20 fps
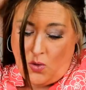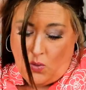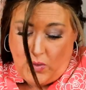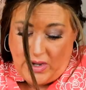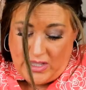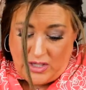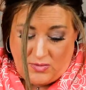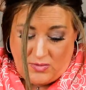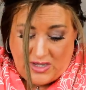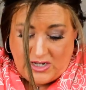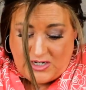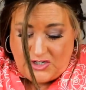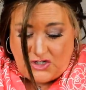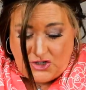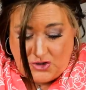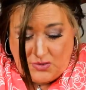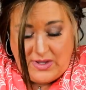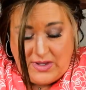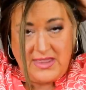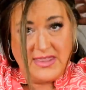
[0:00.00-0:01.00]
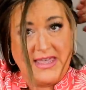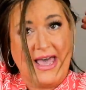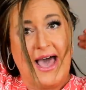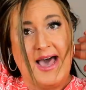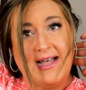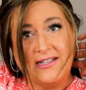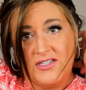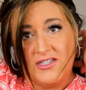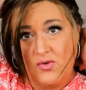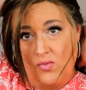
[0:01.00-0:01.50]
What you can do with
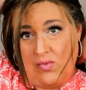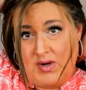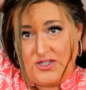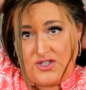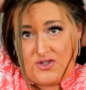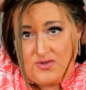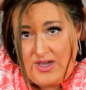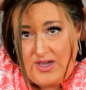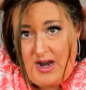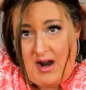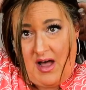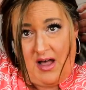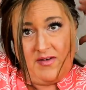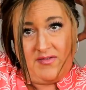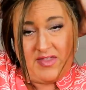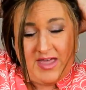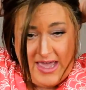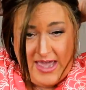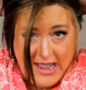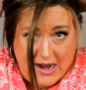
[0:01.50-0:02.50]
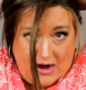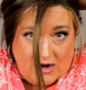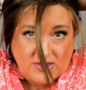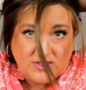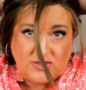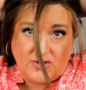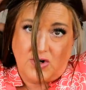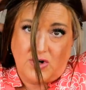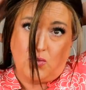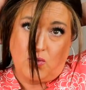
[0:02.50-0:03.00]
that, so once you get all of the hair
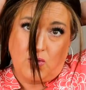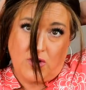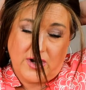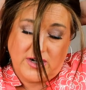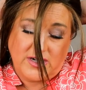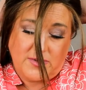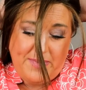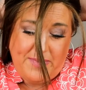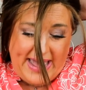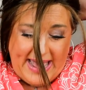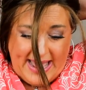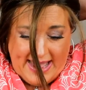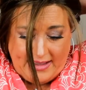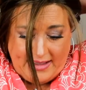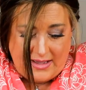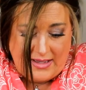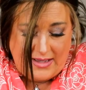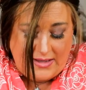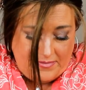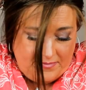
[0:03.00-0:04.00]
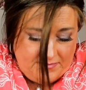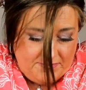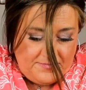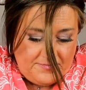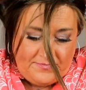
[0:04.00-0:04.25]
sort of worked back,